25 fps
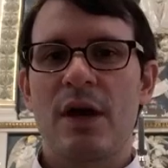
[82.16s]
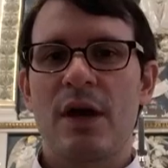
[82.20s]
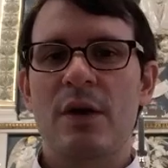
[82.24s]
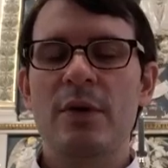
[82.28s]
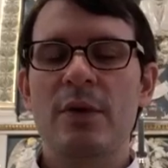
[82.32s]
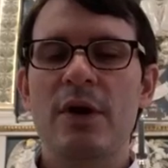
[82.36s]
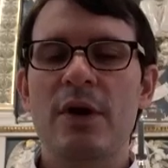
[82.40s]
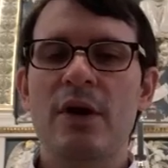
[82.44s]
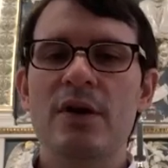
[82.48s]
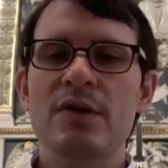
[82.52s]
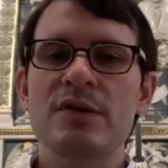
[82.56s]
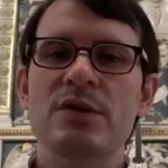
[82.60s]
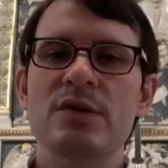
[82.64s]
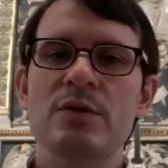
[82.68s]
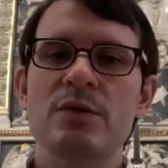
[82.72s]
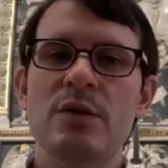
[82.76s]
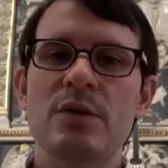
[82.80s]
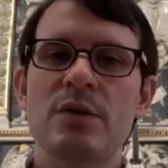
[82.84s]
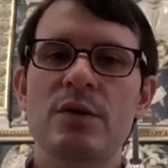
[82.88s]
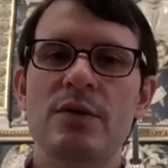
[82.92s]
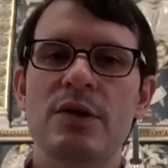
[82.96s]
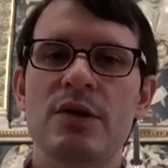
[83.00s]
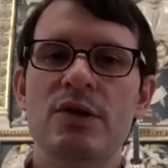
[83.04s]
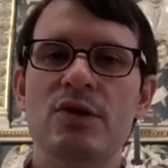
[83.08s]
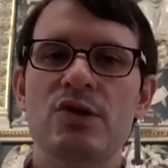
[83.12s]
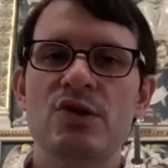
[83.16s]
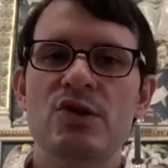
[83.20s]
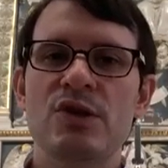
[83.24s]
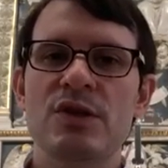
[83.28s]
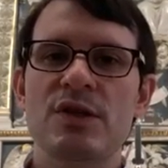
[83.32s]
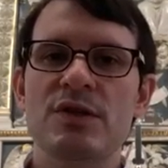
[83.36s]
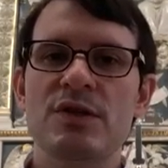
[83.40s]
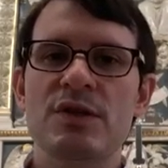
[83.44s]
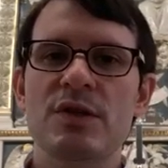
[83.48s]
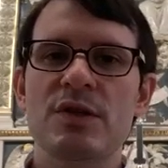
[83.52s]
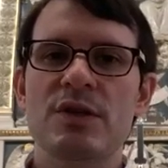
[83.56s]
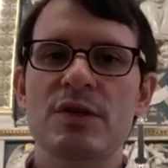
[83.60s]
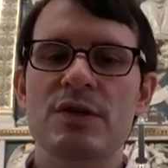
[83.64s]
And we also know that
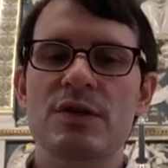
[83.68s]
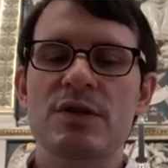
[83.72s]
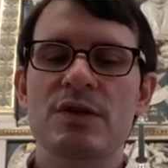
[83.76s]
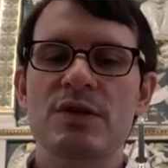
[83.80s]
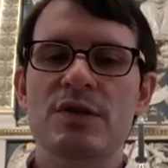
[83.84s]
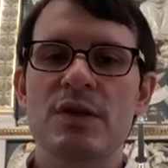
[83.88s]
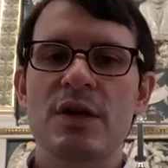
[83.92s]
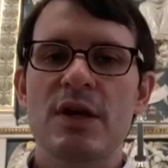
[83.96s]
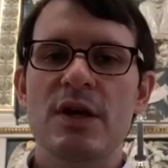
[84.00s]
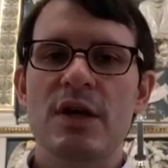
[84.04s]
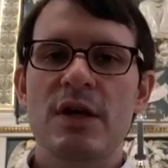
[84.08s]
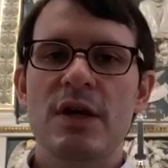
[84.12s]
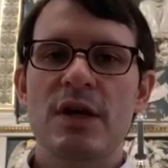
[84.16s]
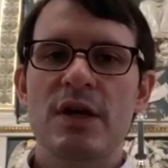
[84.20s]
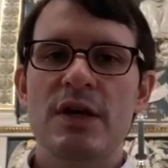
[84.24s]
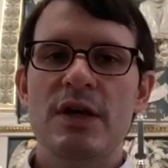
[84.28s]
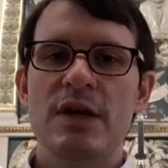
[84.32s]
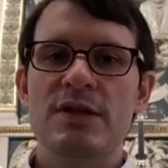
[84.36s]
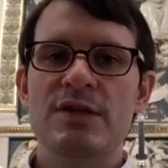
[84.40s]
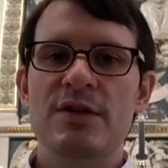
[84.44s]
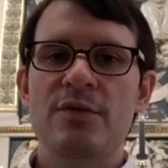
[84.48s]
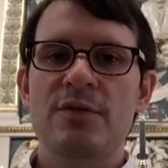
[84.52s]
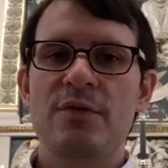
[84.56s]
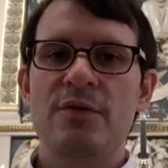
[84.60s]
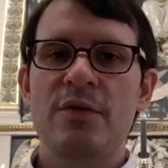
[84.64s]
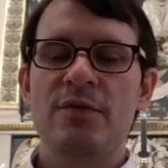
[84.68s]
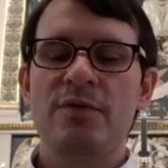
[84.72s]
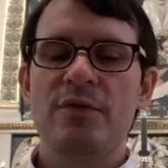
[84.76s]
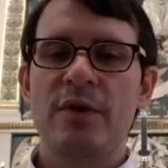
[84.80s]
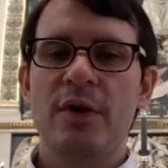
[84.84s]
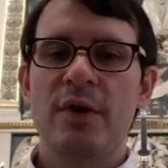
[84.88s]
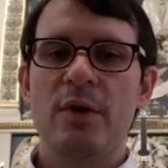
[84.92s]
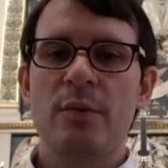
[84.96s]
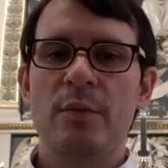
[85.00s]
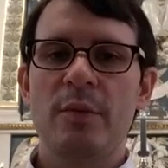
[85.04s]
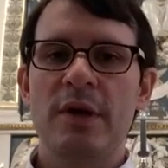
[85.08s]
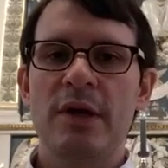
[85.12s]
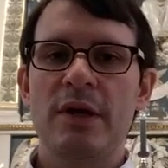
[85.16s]
Jesus is the
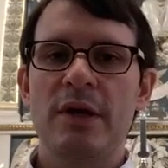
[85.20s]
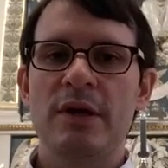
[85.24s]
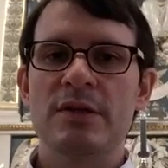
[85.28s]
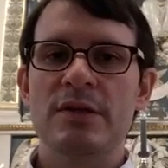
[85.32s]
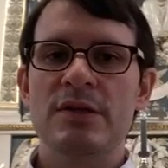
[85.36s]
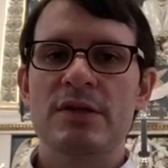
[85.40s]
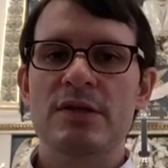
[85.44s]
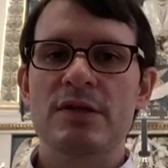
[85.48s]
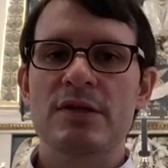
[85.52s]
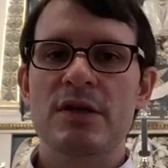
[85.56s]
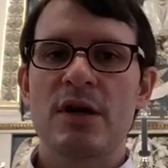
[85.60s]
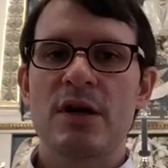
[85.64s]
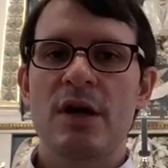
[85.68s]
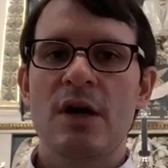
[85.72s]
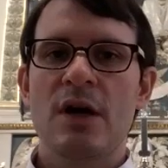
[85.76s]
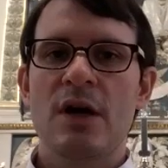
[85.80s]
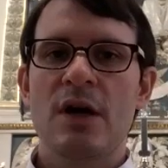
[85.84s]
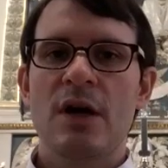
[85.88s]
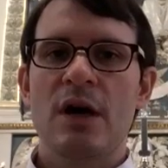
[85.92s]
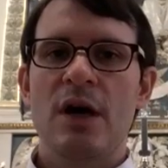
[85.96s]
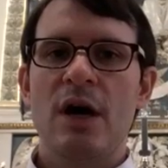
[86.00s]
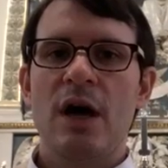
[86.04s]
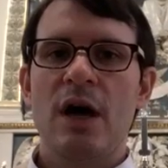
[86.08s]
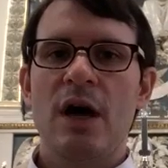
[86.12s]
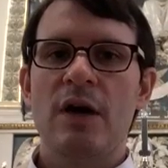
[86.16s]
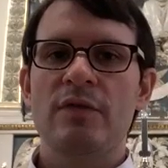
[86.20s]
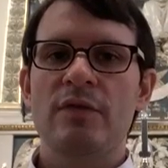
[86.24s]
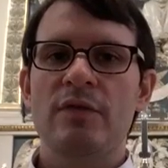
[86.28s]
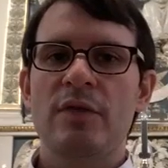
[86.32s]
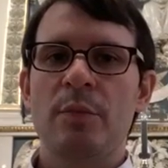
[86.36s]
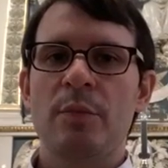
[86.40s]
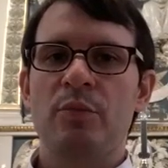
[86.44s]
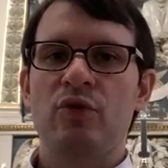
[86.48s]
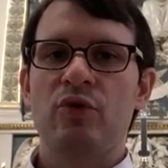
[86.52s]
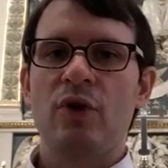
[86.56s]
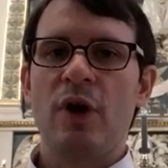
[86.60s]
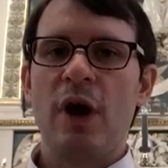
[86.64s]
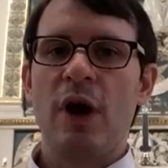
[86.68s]
fulfillment of
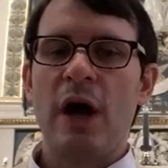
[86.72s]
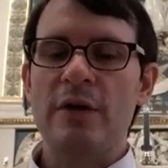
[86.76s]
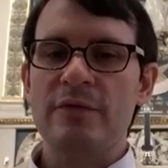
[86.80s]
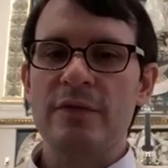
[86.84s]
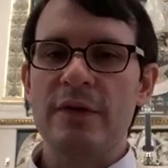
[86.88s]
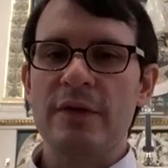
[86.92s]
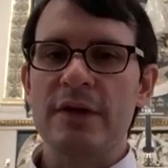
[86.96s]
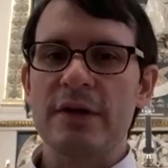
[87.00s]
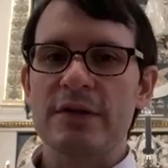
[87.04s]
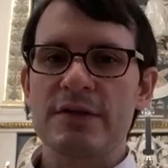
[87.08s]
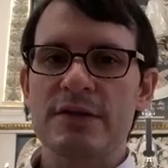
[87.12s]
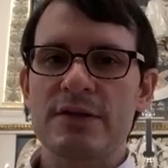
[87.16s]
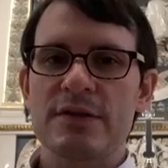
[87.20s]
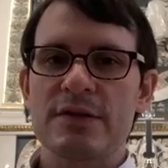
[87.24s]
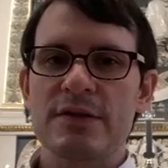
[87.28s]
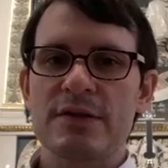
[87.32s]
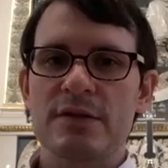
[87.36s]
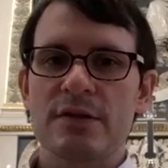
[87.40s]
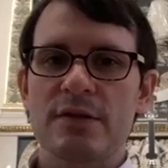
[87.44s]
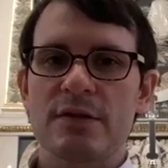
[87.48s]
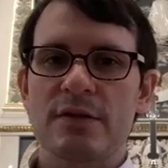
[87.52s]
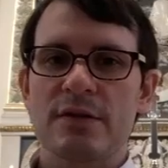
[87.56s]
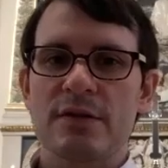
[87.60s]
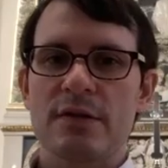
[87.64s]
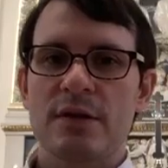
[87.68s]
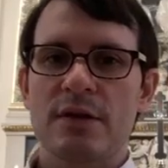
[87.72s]
the prophets.